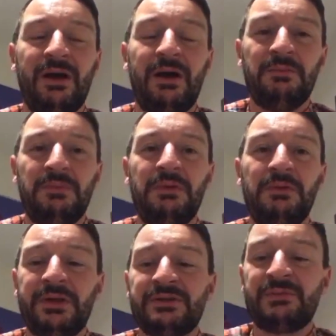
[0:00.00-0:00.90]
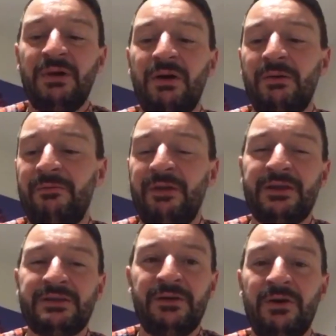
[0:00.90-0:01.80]
I'm looking smart. I'm
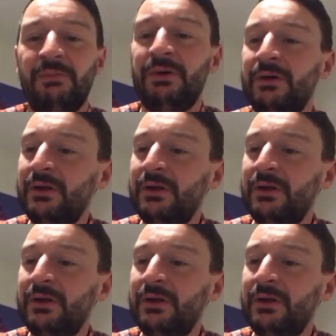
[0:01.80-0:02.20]
fixing up.